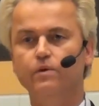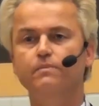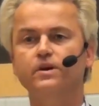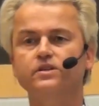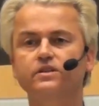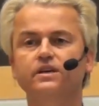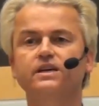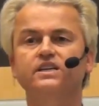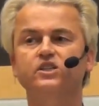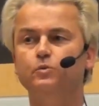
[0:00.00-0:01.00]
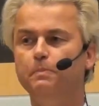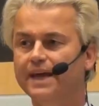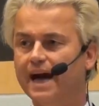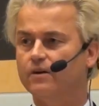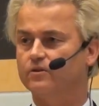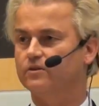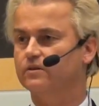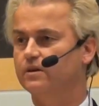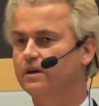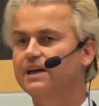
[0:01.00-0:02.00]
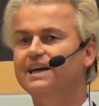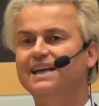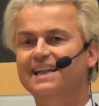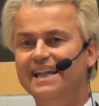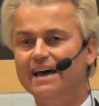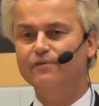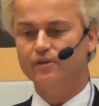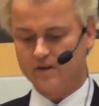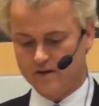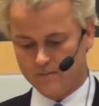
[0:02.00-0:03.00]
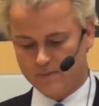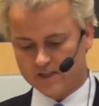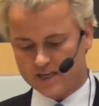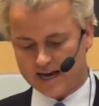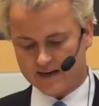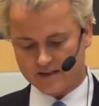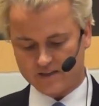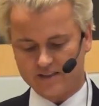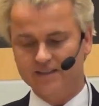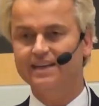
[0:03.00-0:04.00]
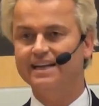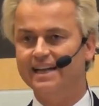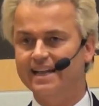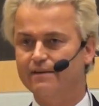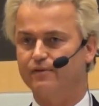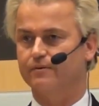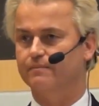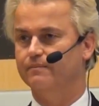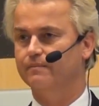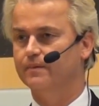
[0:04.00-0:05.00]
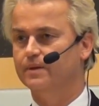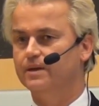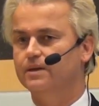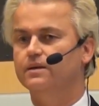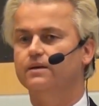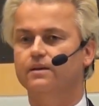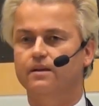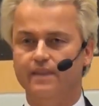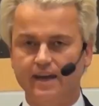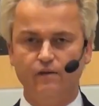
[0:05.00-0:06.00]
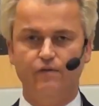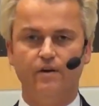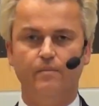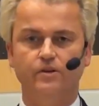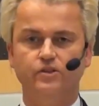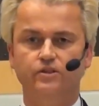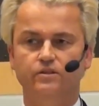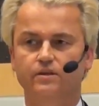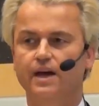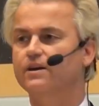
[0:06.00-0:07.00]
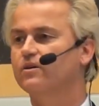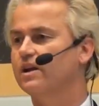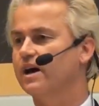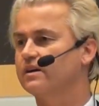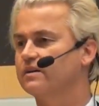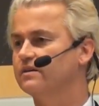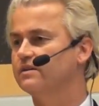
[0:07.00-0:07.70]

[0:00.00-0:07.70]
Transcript: We must speak out. Never be silenced. Never. Thank you very much and good luck